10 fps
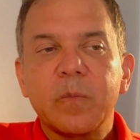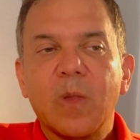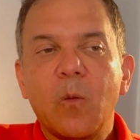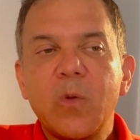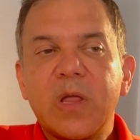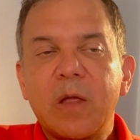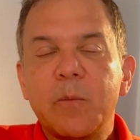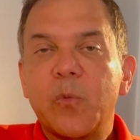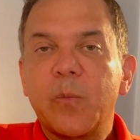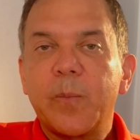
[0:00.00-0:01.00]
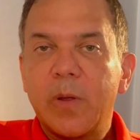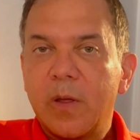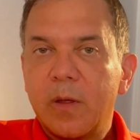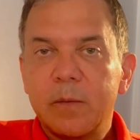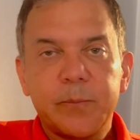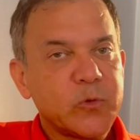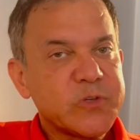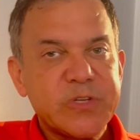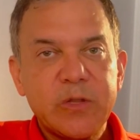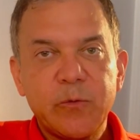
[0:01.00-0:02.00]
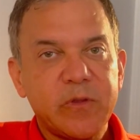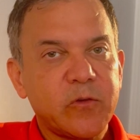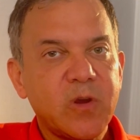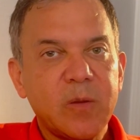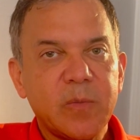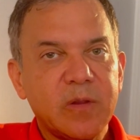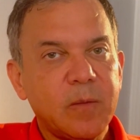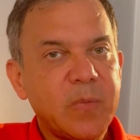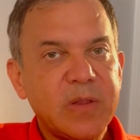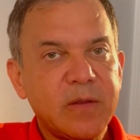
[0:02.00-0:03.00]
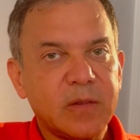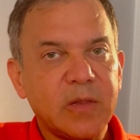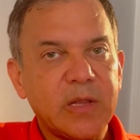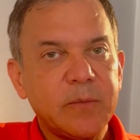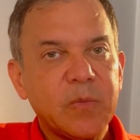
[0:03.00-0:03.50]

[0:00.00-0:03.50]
we can proceed with the treatment immediately.